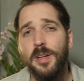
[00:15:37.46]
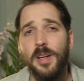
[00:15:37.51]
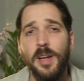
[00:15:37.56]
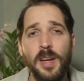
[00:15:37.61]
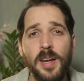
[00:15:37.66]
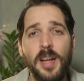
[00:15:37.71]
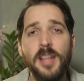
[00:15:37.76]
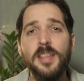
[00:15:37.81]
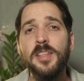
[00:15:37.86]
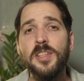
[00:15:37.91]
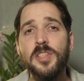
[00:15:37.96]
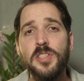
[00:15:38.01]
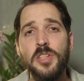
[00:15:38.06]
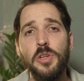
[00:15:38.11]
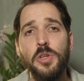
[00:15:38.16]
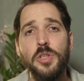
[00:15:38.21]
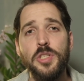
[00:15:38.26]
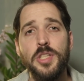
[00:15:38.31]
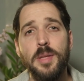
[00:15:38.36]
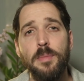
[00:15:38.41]
Nothing
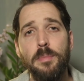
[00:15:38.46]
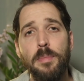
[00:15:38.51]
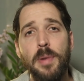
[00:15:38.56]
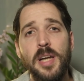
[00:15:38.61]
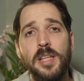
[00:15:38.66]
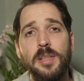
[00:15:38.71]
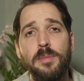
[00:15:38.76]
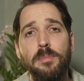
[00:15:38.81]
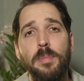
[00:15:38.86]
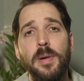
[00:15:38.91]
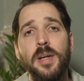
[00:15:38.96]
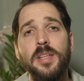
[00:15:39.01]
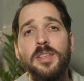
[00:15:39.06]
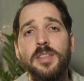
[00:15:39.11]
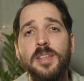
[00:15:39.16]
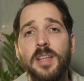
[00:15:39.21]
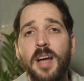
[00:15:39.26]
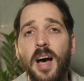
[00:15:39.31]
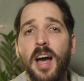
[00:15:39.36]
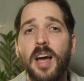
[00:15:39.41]
seriously bad,
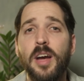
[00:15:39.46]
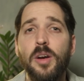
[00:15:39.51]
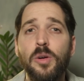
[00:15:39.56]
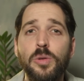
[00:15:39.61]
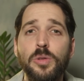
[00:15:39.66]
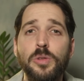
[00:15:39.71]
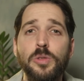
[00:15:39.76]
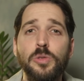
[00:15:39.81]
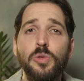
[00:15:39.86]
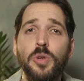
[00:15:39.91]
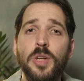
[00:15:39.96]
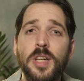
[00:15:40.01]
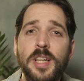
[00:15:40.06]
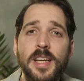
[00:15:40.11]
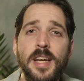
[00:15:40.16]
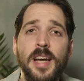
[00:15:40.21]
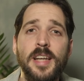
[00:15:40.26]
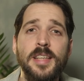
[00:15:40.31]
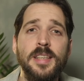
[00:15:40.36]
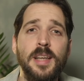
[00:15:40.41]
but I could really
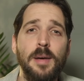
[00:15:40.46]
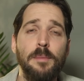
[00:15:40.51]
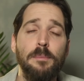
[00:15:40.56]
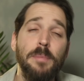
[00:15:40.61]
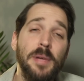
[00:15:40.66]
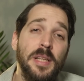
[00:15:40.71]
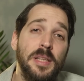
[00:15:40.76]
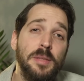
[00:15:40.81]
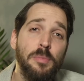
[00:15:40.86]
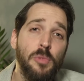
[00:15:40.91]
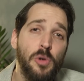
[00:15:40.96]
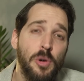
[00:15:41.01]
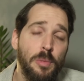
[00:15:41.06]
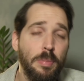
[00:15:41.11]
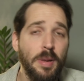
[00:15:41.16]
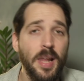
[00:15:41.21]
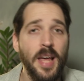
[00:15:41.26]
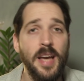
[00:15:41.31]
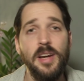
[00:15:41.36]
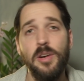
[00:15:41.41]
get a bit more
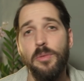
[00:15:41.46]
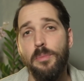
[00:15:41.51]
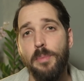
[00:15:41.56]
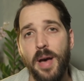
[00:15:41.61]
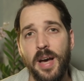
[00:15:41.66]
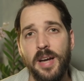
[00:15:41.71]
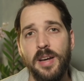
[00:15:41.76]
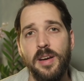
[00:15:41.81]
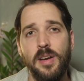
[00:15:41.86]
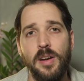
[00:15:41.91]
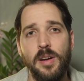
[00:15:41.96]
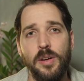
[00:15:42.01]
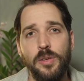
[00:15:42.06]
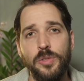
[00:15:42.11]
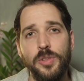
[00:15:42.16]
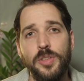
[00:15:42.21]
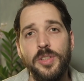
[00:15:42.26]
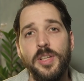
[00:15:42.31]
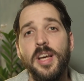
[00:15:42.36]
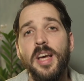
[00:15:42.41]
blacker
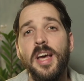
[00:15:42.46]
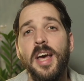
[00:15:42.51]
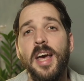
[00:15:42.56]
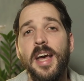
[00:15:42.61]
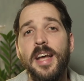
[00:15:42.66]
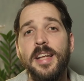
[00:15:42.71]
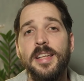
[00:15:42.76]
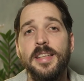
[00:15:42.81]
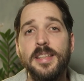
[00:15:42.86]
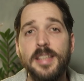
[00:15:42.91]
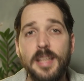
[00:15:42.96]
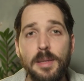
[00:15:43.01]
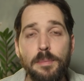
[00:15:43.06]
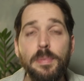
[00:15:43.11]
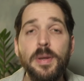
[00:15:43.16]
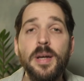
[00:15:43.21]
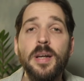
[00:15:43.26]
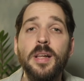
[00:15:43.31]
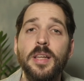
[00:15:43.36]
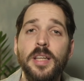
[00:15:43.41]
background. And
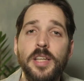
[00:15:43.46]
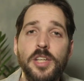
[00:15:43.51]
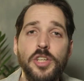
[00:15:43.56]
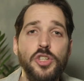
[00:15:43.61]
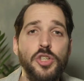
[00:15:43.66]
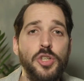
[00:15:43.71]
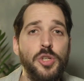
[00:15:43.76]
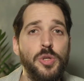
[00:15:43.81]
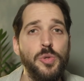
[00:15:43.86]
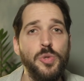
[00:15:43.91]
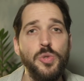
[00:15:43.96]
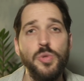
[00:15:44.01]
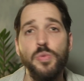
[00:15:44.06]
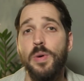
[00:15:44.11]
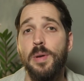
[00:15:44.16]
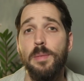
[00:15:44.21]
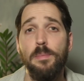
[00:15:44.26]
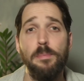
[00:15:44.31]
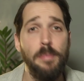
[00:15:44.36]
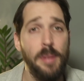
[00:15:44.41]
typical issues
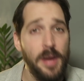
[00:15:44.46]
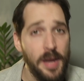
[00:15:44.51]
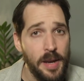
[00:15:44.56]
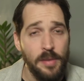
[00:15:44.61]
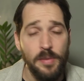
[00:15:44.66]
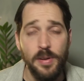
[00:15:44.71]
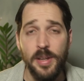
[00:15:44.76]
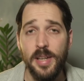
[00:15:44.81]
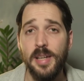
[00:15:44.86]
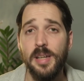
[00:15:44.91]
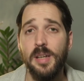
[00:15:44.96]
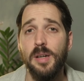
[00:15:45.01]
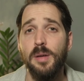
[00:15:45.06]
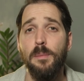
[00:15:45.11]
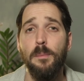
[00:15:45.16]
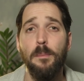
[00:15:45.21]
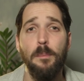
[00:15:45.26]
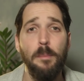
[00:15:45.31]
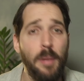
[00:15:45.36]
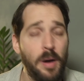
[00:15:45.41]
when pairing,
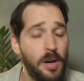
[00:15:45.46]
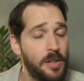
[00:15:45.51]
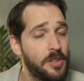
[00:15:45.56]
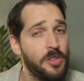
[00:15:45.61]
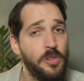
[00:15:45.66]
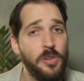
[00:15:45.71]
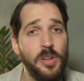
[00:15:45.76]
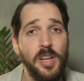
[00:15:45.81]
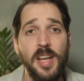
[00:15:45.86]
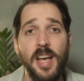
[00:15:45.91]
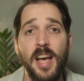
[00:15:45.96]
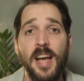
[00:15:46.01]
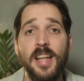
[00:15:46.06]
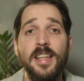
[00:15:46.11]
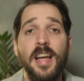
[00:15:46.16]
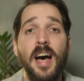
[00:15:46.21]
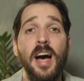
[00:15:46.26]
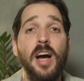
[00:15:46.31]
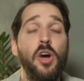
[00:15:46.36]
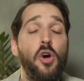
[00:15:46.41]
partnering
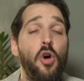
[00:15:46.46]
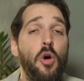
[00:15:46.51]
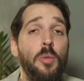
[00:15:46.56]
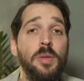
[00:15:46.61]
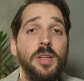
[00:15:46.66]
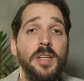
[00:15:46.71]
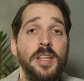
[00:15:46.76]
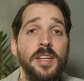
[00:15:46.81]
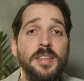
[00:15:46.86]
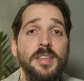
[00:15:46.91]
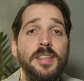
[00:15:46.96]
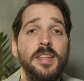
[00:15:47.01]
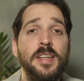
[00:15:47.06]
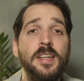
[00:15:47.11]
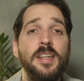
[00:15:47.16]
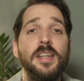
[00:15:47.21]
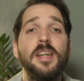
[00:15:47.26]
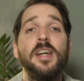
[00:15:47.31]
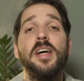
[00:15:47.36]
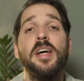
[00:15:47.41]
and accommodating